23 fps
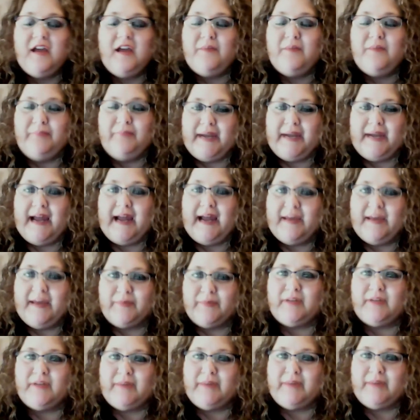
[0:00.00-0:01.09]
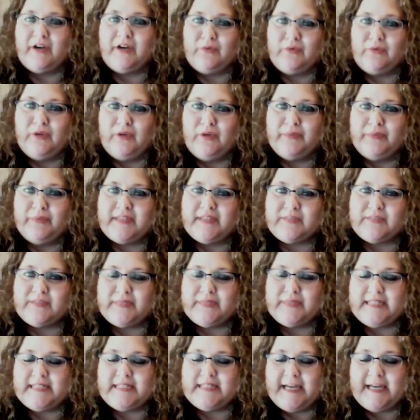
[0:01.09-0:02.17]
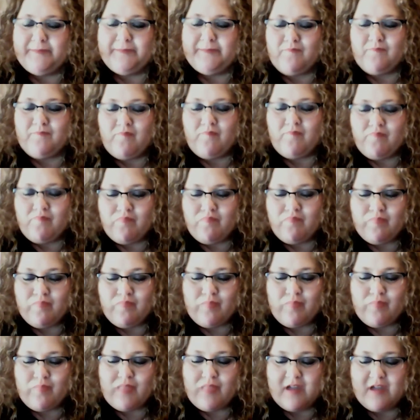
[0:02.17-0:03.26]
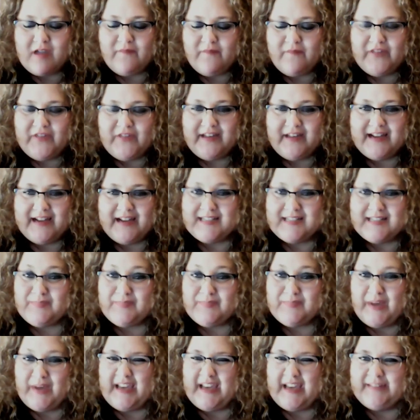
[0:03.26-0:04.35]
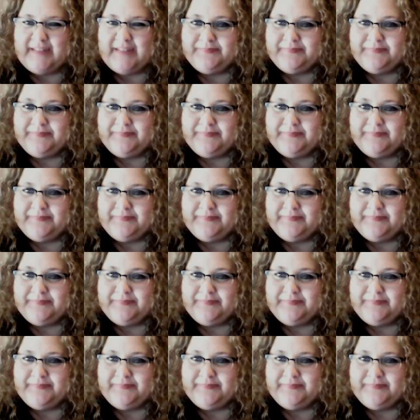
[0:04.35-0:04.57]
But I am going to be on a roll with this one today. I'm feeling kind of spunky.